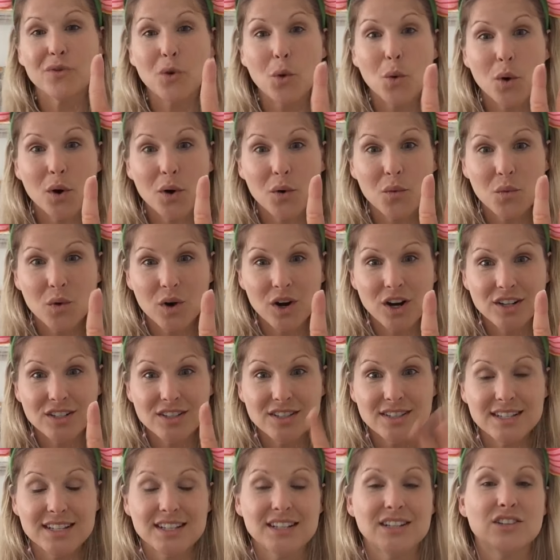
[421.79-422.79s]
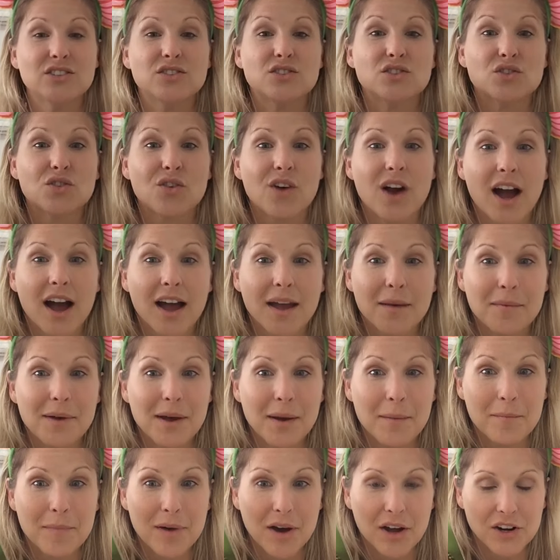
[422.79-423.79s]
4 words to describe
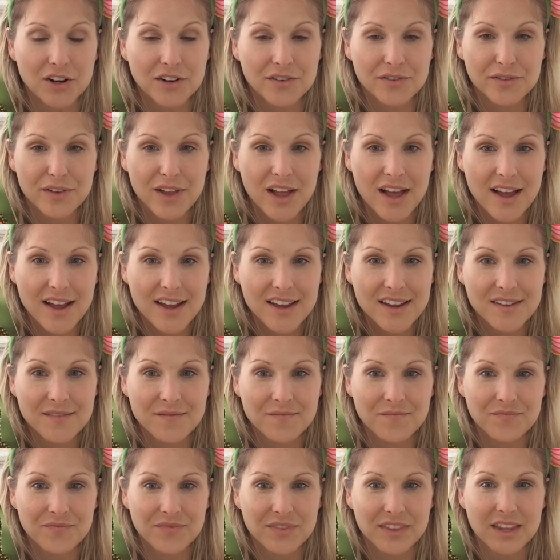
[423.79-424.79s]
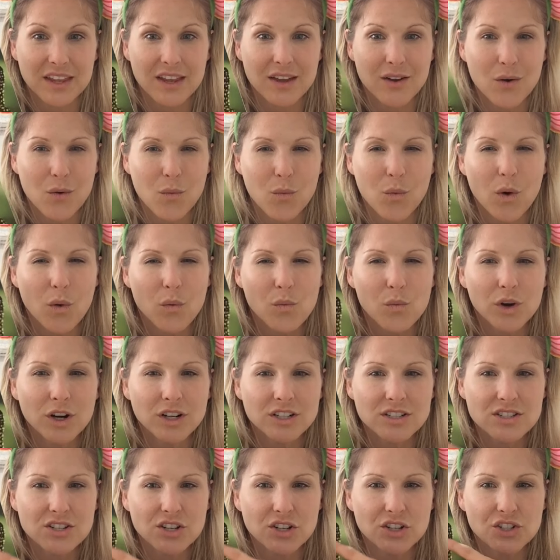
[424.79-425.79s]
a butterfly? What
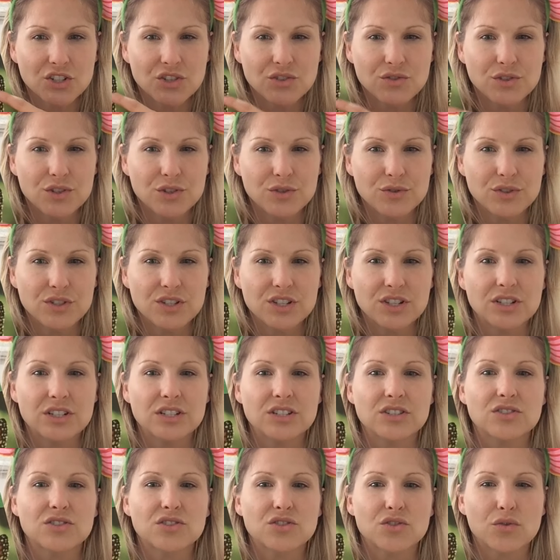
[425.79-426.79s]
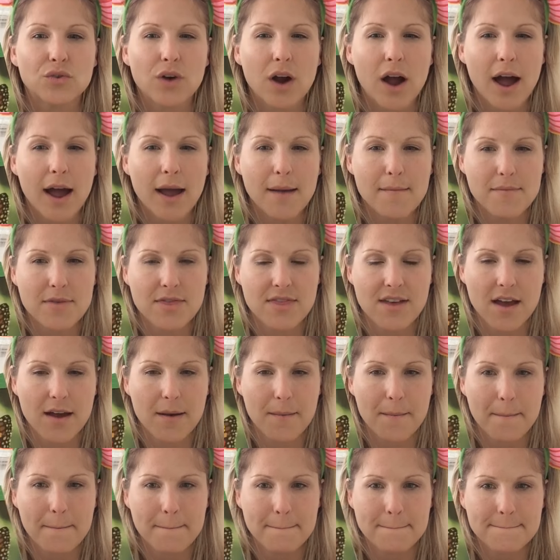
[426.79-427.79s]
words could you use to describe
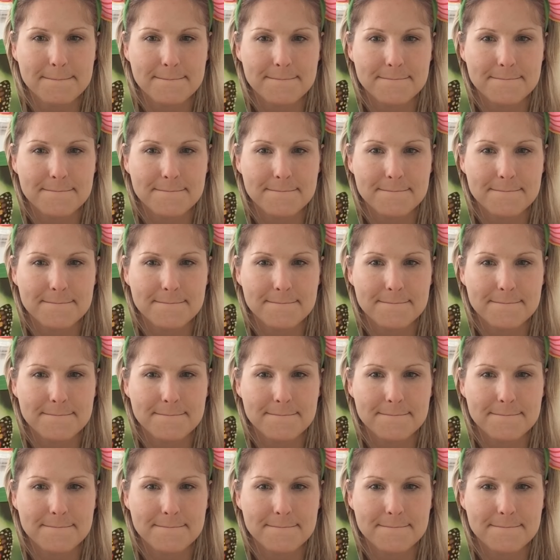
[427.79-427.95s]
them?